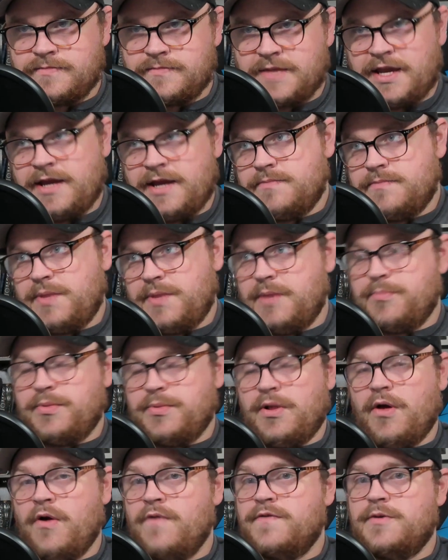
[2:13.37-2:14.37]
And
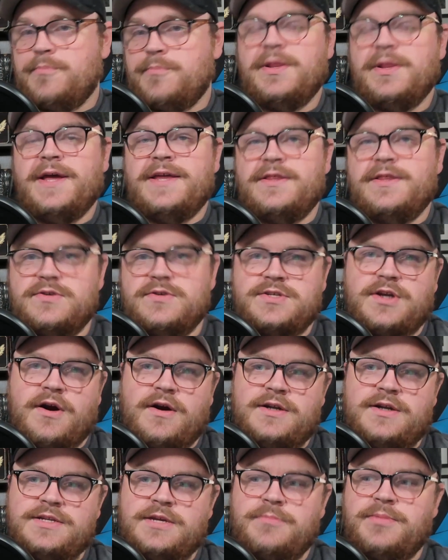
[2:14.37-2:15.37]
people overplay those
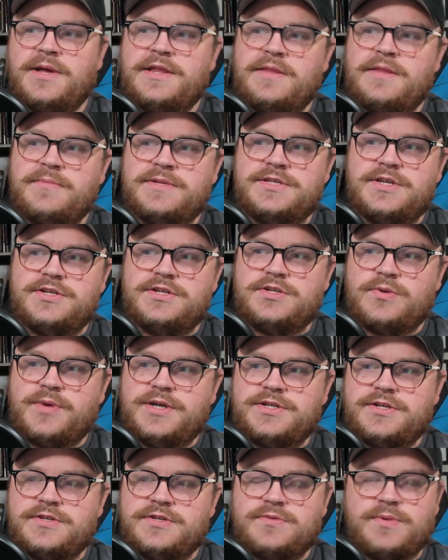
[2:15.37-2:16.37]
cards. They play them in
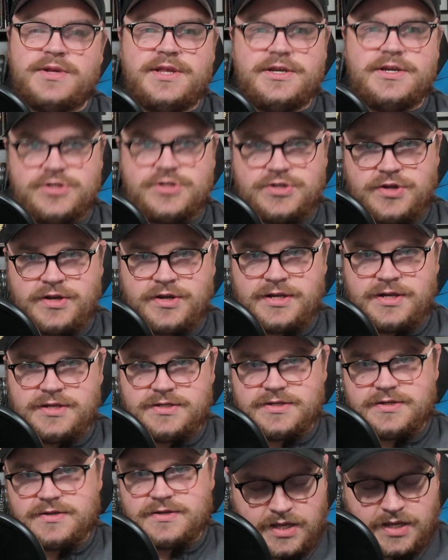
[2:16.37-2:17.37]
situations where they
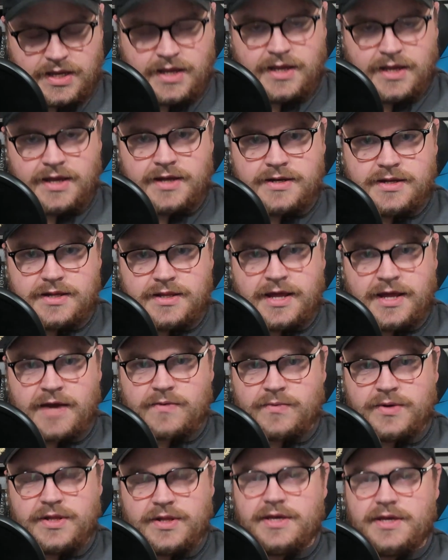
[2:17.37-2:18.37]
shouldn't. And
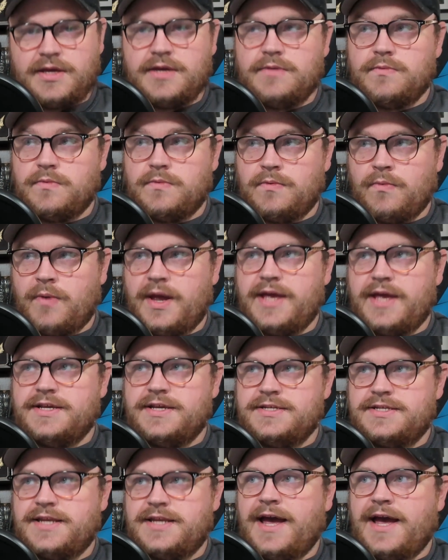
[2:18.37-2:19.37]
that really
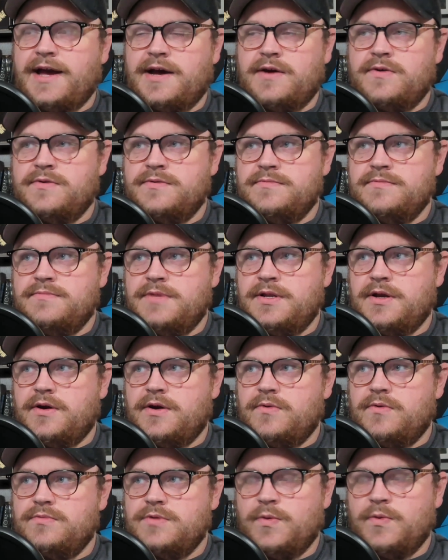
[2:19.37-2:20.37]
weighs down, you
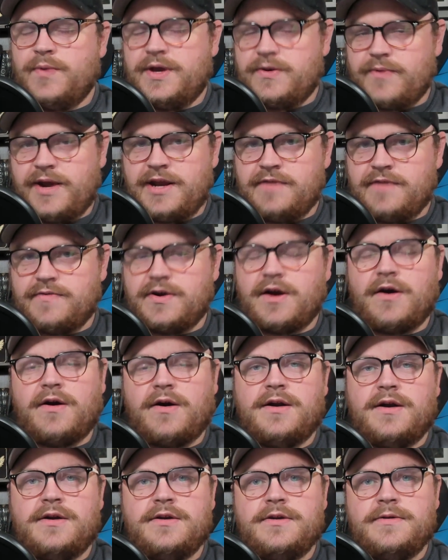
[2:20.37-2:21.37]
know, the win rate of a
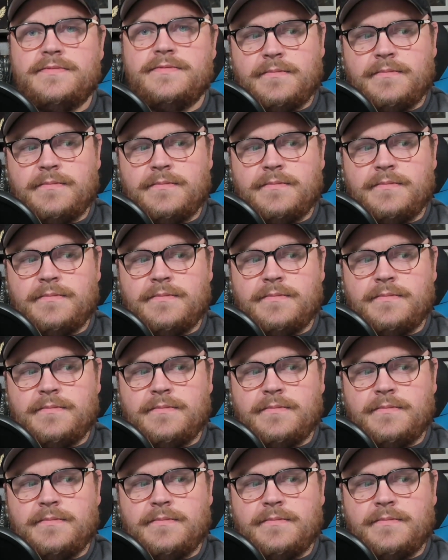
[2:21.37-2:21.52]
card.